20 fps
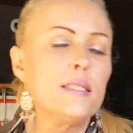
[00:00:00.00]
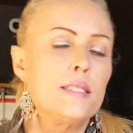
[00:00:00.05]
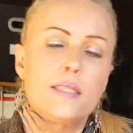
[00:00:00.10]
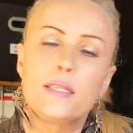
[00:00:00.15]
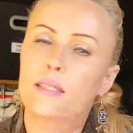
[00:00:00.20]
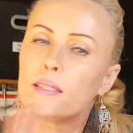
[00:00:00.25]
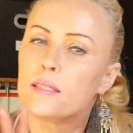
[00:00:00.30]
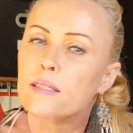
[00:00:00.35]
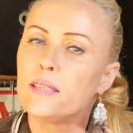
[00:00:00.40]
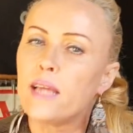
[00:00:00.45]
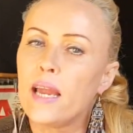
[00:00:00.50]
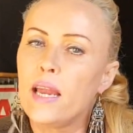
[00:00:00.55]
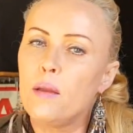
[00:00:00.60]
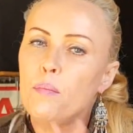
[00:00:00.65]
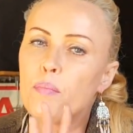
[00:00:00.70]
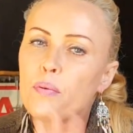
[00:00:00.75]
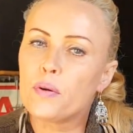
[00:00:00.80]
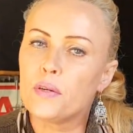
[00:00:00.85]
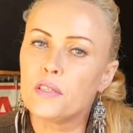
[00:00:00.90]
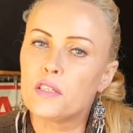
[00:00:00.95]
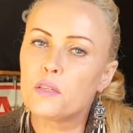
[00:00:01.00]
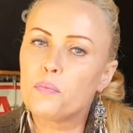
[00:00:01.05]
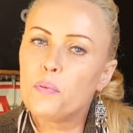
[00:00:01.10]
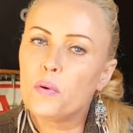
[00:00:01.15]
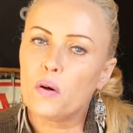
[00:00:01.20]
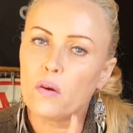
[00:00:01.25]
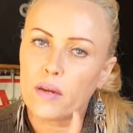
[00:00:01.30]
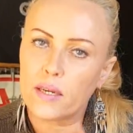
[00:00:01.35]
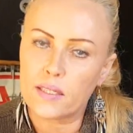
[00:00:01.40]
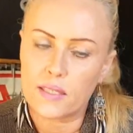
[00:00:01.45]
It's the same
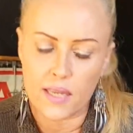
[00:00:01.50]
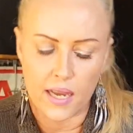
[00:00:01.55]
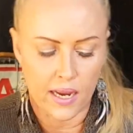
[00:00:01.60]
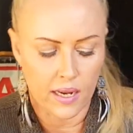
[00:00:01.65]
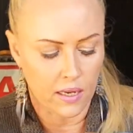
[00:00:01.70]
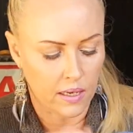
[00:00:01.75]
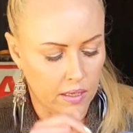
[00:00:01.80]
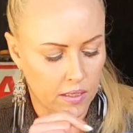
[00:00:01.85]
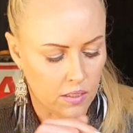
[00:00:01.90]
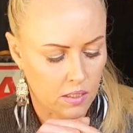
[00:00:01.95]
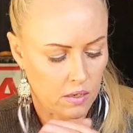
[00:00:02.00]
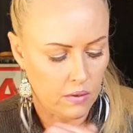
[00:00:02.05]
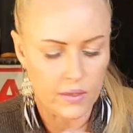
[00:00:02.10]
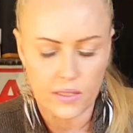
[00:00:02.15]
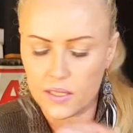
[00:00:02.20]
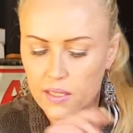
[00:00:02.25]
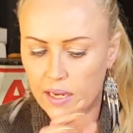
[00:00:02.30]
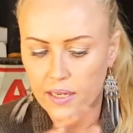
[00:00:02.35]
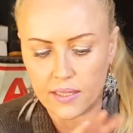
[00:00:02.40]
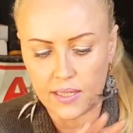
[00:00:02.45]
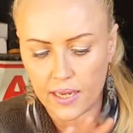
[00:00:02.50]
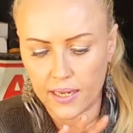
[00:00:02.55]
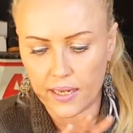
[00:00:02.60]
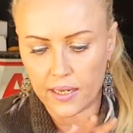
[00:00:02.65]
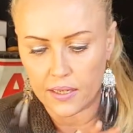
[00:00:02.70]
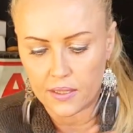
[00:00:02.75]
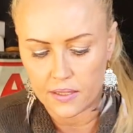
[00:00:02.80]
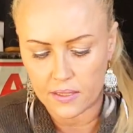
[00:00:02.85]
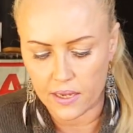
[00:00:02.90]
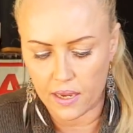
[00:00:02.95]
principle, exactly. So it's exactly
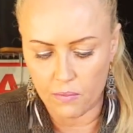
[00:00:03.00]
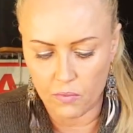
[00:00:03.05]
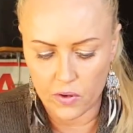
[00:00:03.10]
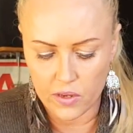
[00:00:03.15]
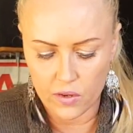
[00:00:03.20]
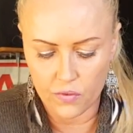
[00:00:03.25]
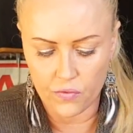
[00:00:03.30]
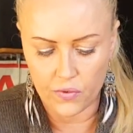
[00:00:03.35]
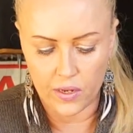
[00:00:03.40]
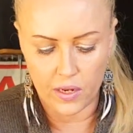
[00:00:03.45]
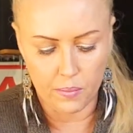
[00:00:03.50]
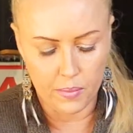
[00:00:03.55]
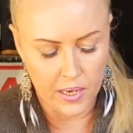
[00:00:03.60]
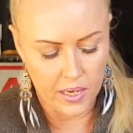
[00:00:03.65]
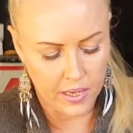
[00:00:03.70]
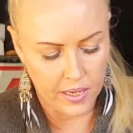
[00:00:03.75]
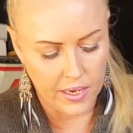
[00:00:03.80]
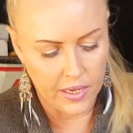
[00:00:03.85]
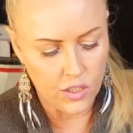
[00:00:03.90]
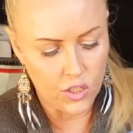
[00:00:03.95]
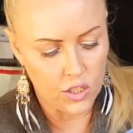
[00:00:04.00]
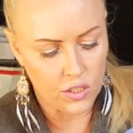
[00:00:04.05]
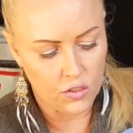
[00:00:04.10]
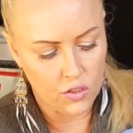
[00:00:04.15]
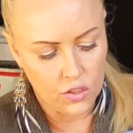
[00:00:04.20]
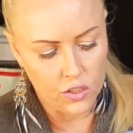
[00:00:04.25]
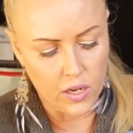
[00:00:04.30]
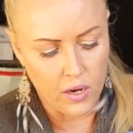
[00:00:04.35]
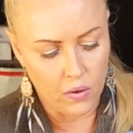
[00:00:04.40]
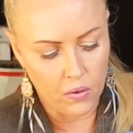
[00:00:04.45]
the same when you're feeding medication.
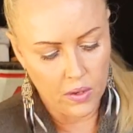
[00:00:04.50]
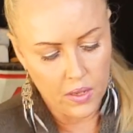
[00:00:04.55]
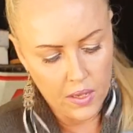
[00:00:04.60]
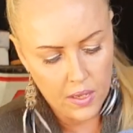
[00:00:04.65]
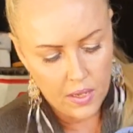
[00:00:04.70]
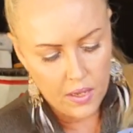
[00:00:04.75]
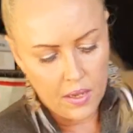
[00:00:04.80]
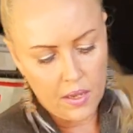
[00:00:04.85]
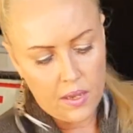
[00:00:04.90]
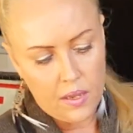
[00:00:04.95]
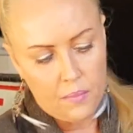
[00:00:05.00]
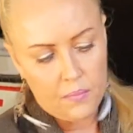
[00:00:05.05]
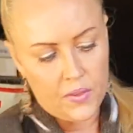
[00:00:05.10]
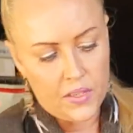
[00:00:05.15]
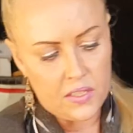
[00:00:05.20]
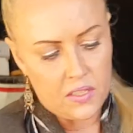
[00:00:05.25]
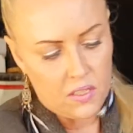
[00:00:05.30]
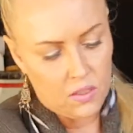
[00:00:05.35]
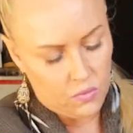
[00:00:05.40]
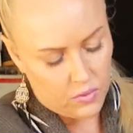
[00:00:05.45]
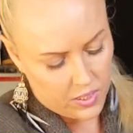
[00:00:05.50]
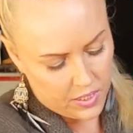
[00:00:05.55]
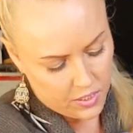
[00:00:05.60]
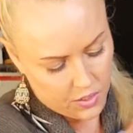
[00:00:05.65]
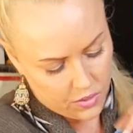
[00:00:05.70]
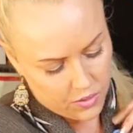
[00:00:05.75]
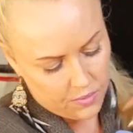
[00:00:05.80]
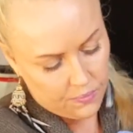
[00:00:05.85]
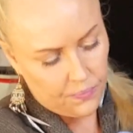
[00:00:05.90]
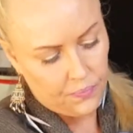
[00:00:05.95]
So this is what I
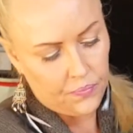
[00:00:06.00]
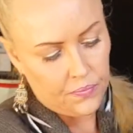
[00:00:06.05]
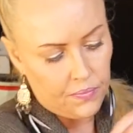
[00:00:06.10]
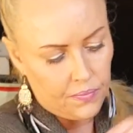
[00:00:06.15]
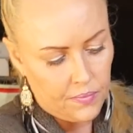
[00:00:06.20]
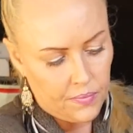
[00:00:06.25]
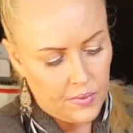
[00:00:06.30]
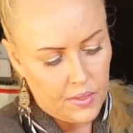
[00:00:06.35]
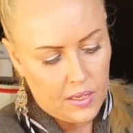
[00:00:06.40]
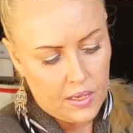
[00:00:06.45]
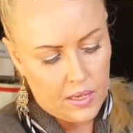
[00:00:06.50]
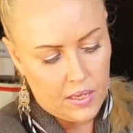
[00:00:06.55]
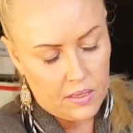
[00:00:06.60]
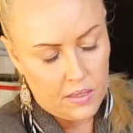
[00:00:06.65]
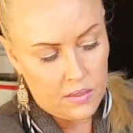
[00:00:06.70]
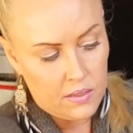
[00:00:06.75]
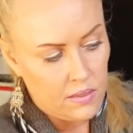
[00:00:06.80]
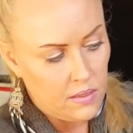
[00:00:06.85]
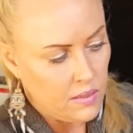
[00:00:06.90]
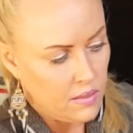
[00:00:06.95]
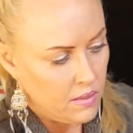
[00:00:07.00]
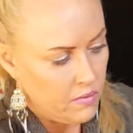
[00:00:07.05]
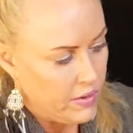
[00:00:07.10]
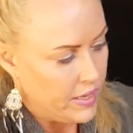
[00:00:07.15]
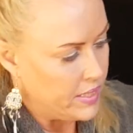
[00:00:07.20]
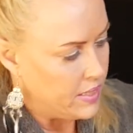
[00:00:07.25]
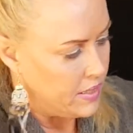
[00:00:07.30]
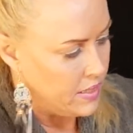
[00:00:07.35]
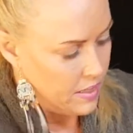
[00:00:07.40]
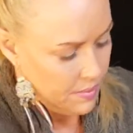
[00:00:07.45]
do. And this is a
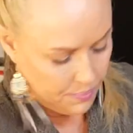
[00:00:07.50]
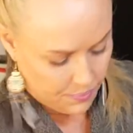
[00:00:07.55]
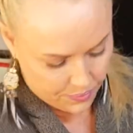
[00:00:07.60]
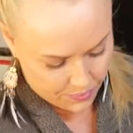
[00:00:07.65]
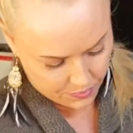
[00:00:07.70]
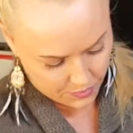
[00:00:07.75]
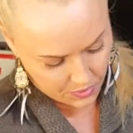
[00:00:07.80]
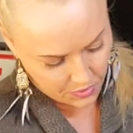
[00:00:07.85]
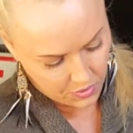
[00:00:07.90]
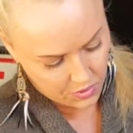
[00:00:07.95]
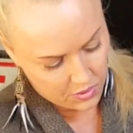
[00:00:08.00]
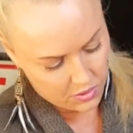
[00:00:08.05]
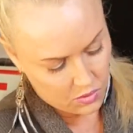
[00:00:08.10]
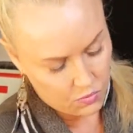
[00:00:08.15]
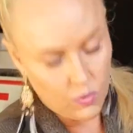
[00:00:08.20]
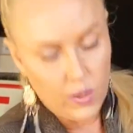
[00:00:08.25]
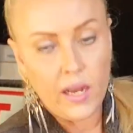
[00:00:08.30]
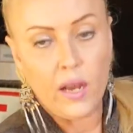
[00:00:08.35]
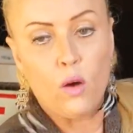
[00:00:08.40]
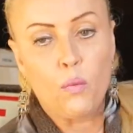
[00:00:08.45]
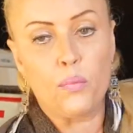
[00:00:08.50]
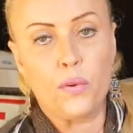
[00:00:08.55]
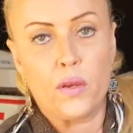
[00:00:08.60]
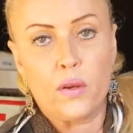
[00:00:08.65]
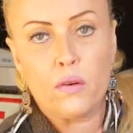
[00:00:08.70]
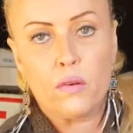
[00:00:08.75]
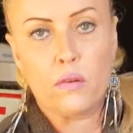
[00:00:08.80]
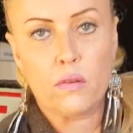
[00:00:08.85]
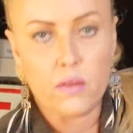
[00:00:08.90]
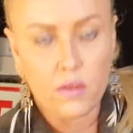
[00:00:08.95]
great tip because this will help you.
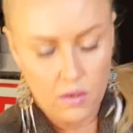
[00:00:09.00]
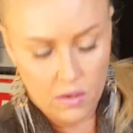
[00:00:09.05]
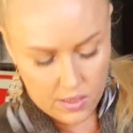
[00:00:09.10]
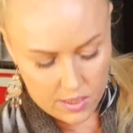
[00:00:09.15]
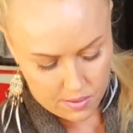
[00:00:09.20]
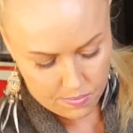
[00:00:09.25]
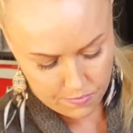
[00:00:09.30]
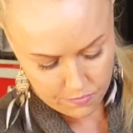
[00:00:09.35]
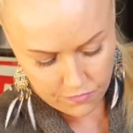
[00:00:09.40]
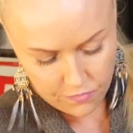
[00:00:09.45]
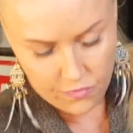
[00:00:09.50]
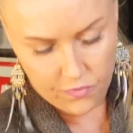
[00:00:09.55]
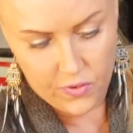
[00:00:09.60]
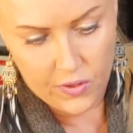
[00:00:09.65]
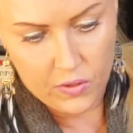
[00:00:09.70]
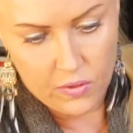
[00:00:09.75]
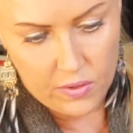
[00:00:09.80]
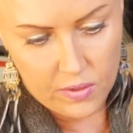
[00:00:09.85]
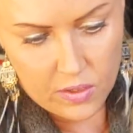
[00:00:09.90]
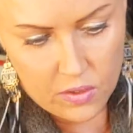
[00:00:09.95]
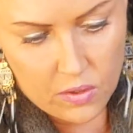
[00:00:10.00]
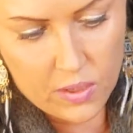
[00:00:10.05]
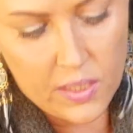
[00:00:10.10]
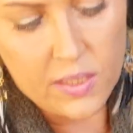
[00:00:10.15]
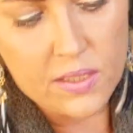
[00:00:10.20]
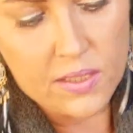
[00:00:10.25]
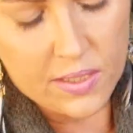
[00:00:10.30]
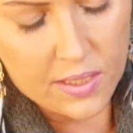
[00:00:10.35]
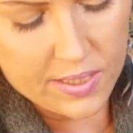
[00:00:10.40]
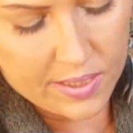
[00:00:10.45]
You're gonna
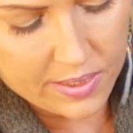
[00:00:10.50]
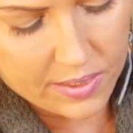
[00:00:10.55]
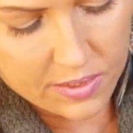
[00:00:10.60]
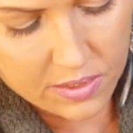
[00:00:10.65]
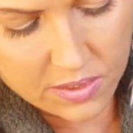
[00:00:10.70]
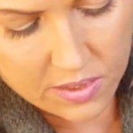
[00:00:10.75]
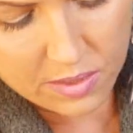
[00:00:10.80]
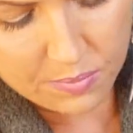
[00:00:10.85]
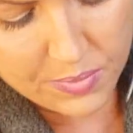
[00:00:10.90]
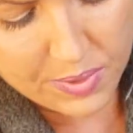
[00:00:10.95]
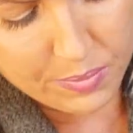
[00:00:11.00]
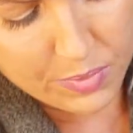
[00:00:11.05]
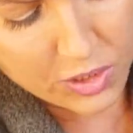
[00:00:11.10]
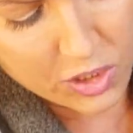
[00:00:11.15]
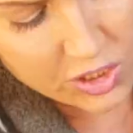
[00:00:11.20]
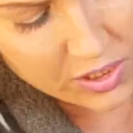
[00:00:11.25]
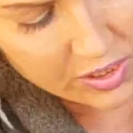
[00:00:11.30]
see that it's gonna be much